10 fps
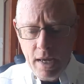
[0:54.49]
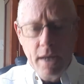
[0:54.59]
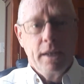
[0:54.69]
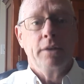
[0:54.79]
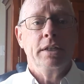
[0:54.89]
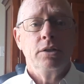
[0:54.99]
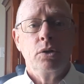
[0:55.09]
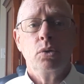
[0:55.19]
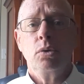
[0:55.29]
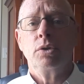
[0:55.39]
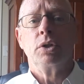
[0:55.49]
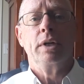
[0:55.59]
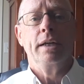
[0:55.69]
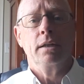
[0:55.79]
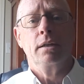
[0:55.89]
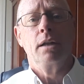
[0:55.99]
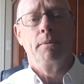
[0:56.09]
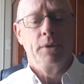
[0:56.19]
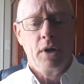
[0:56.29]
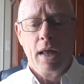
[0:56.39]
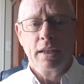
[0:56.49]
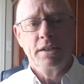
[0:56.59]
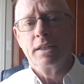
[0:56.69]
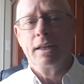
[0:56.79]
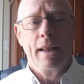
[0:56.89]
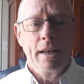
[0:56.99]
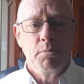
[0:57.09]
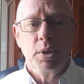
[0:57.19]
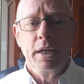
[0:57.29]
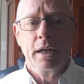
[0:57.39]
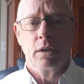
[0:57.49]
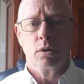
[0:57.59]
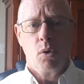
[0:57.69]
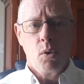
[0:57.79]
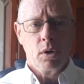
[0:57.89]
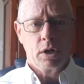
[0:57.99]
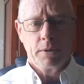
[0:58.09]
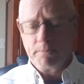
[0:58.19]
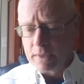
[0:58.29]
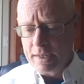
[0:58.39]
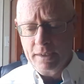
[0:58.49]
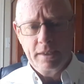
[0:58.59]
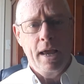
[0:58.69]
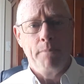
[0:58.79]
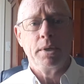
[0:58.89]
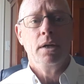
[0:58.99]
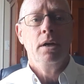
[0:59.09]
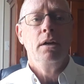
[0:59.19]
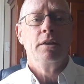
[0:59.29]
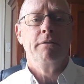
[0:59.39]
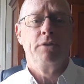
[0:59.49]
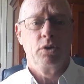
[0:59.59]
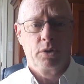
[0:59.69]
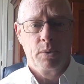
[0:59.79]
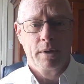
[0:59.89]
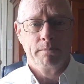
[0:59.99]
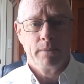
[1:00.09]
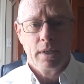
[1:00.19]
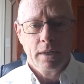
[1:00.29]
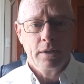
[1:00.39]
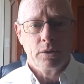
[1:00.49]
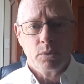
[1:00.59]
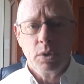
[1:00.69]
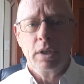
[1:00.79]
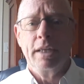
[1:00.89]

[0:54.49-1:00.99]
Now these tools are they're not listed in any particular order except the first one, and it's a really